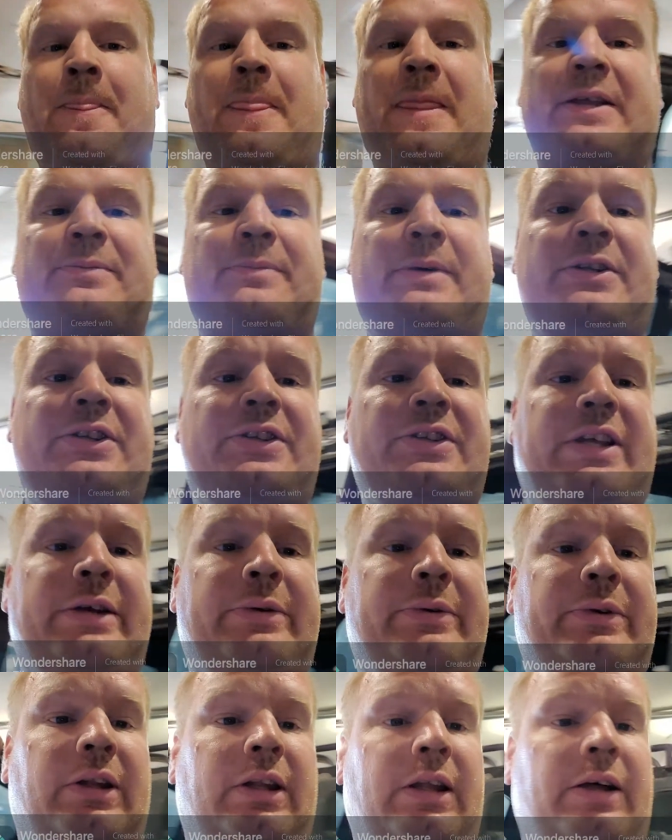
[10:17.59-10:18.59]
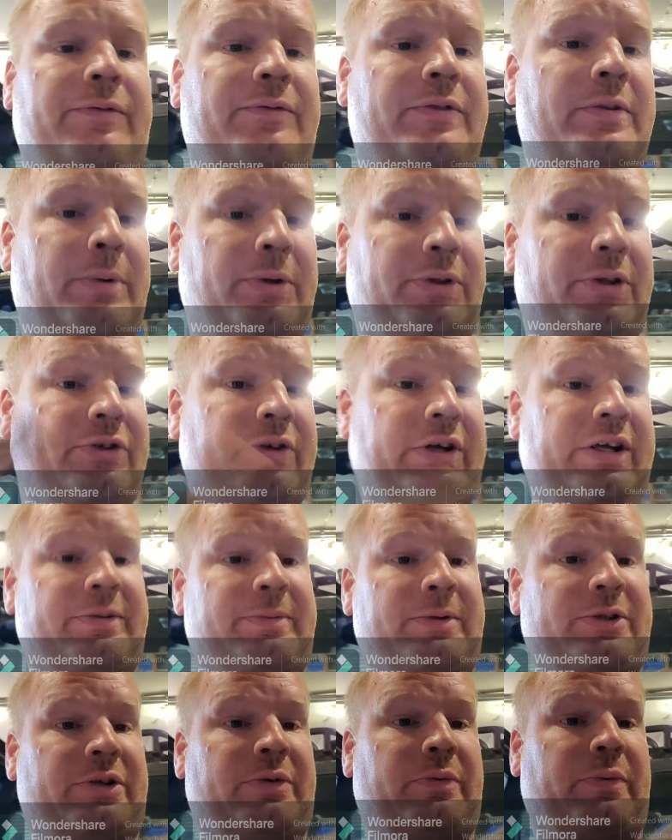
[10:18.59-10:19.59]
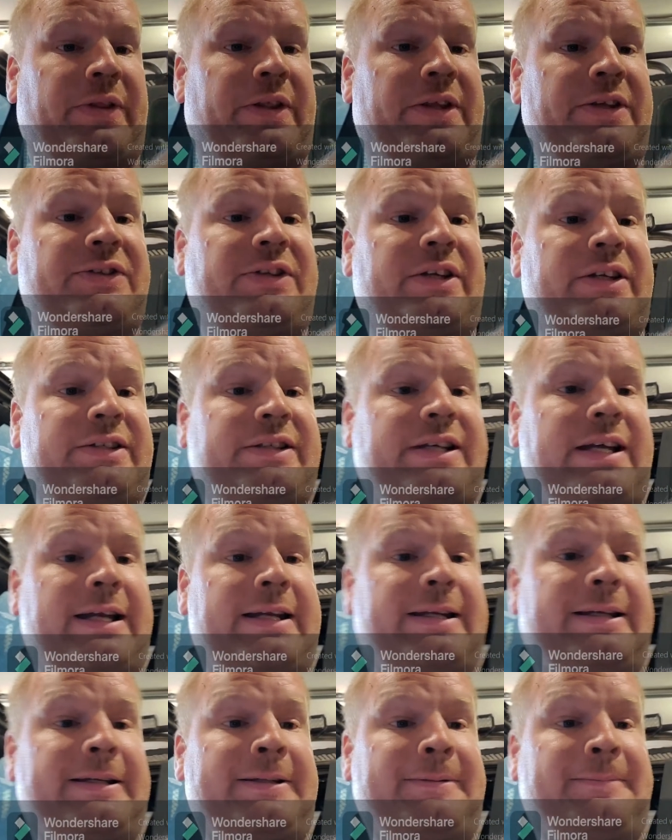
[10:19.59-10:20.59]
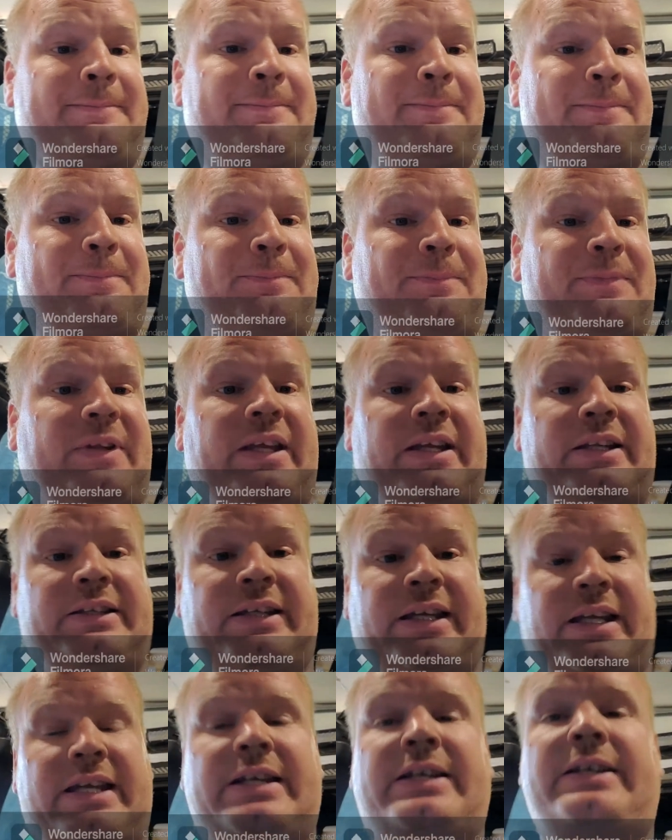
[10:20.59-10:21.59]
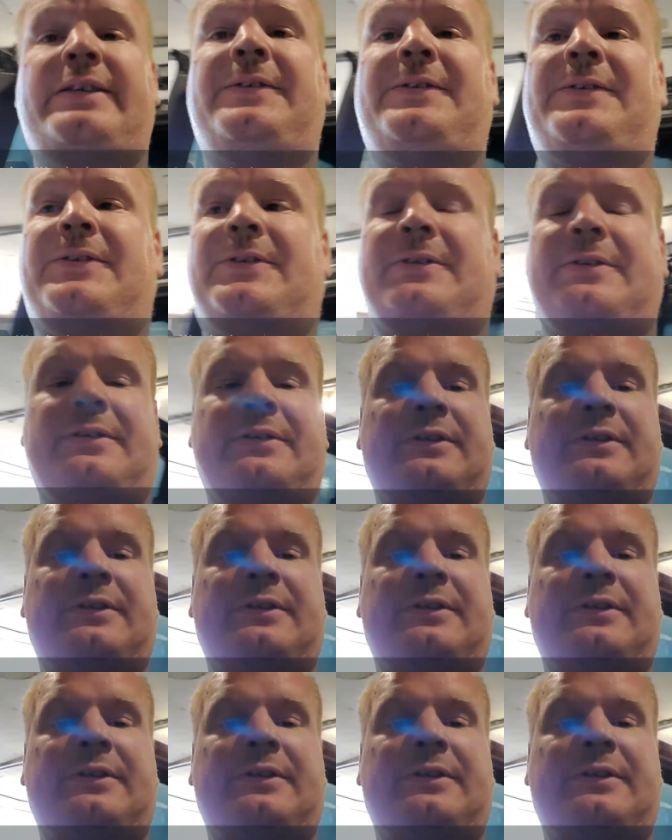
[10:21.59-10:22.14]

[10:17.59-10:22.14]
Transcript: As much as I would love to put the transmission this thing's got in it into his,